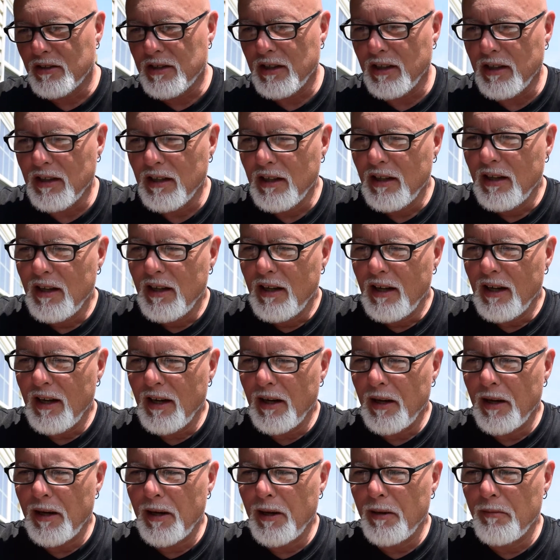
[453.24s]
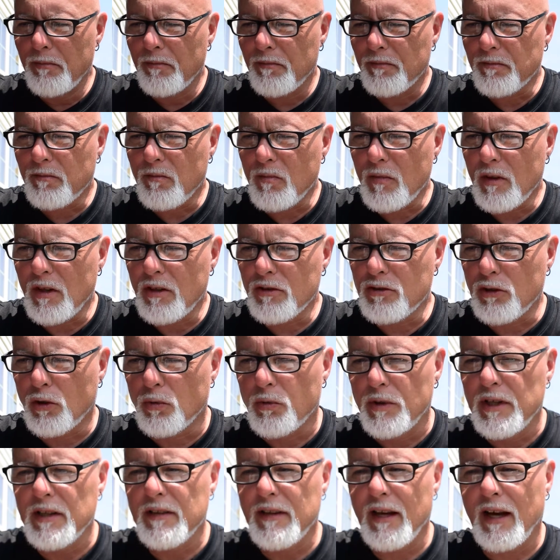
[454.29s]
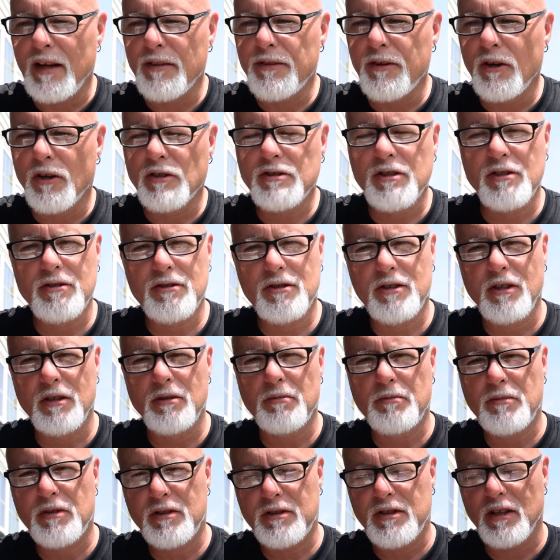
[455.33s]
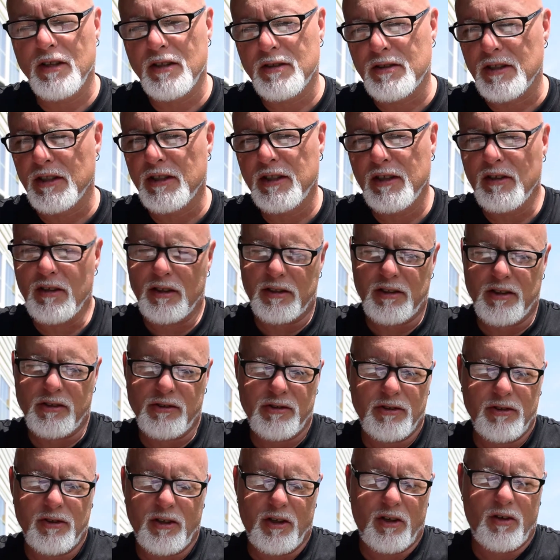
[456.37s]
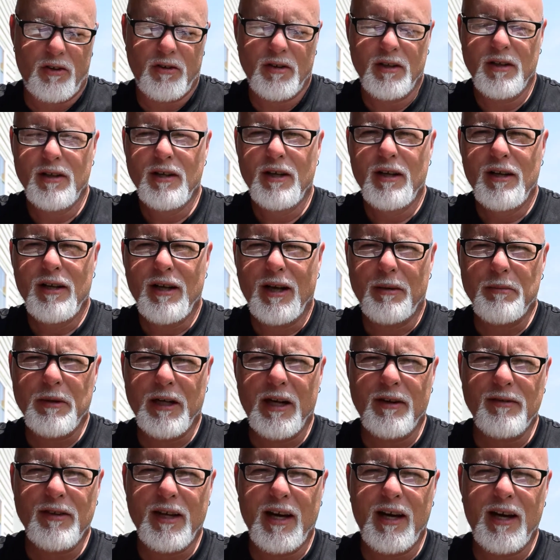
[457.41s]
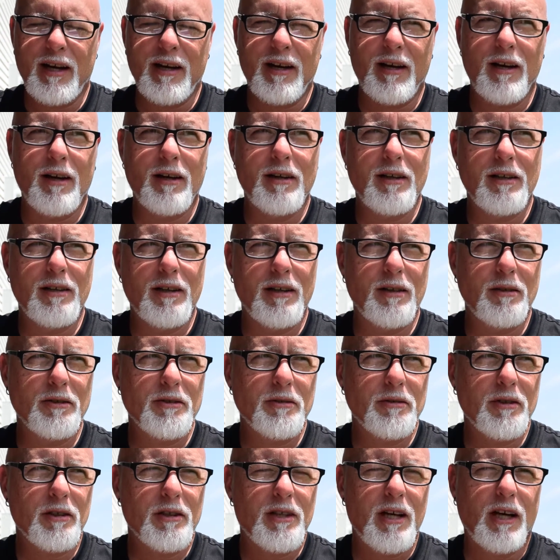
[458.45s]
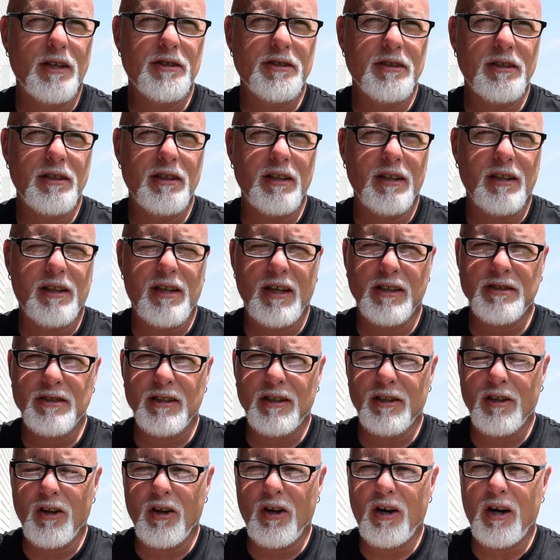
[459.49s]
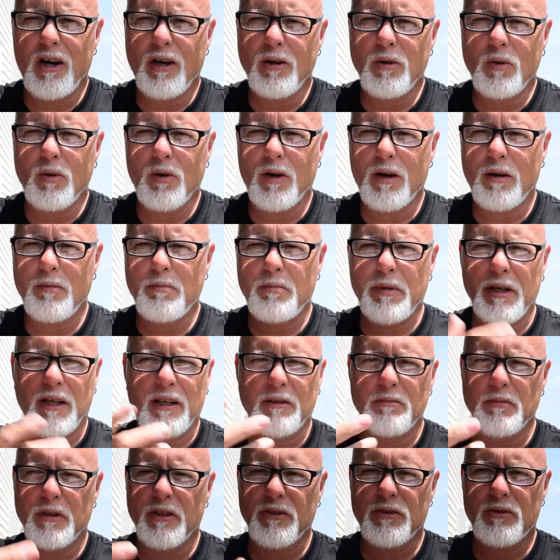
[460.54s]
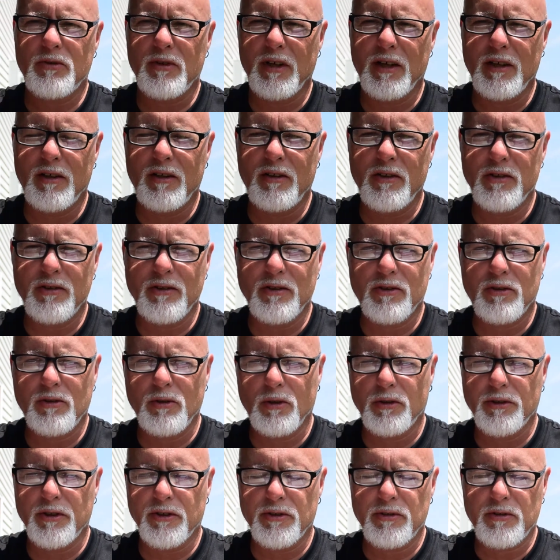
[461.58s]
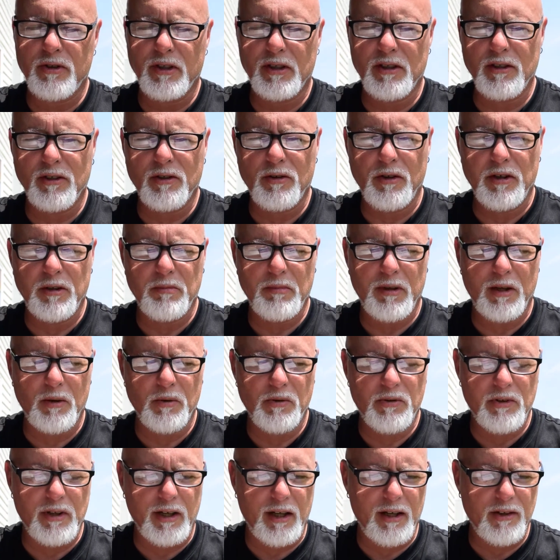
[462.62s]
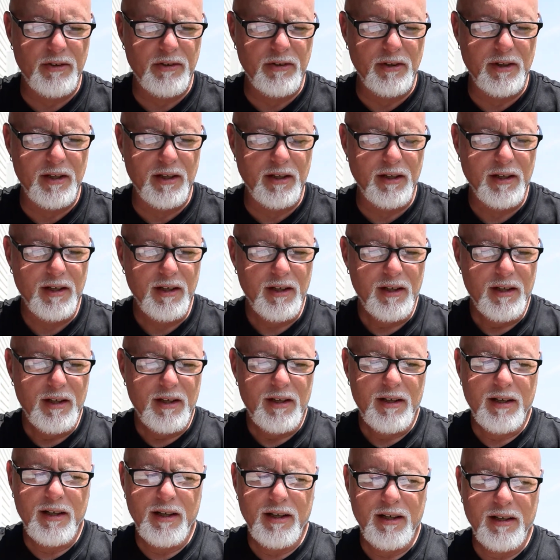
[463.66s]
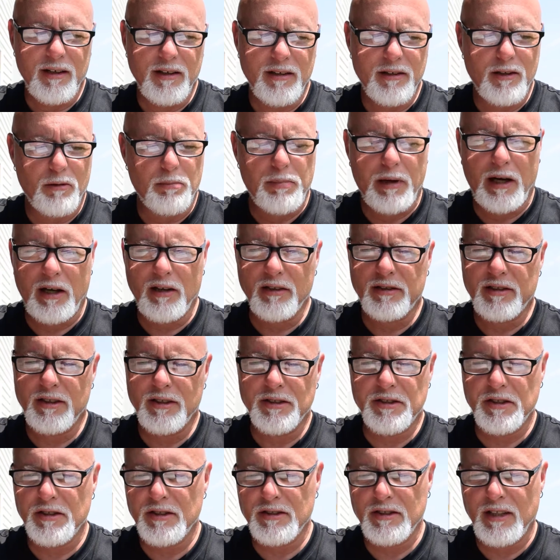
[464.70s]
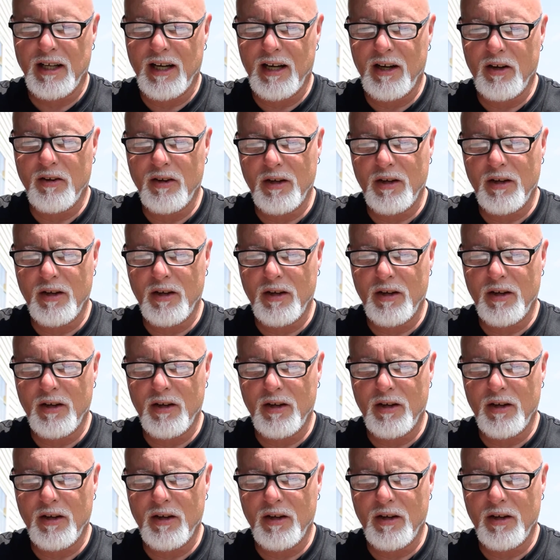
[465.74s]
Okay. Um, so read that though, because it's good to, to hear it. Because you know, I mean, I've got a, a cousin and a cousin-in-law who are big administrators in school district in Green Bay, Wisconsin, and and they're politicians now.